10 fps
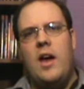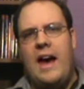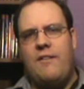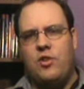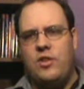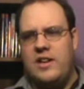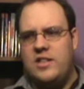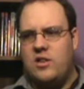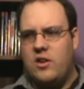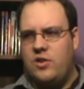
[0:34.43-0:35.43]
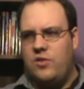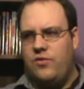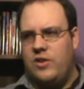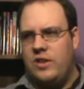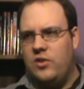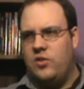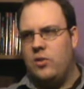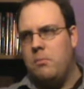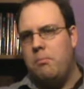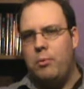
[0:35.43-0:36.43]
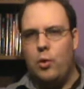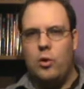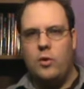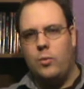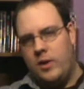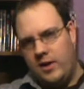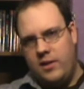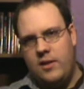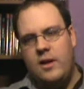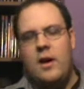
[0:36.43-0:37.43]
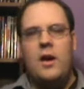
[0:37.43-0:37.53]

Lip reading: after they start to feel sort of bored with